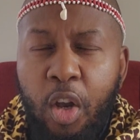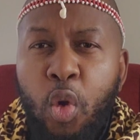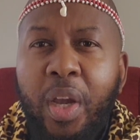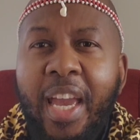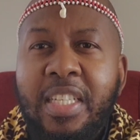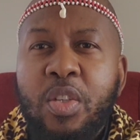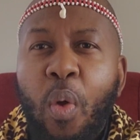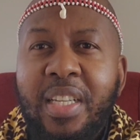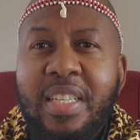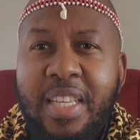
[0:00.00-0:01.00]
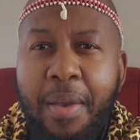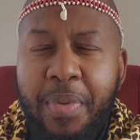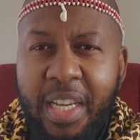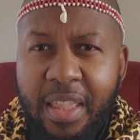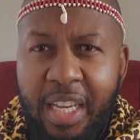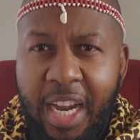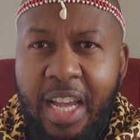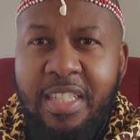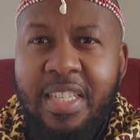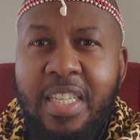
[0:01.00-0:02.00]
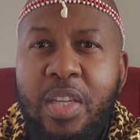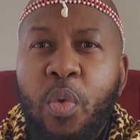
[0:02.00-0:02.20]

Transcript: Look at what is happening in the country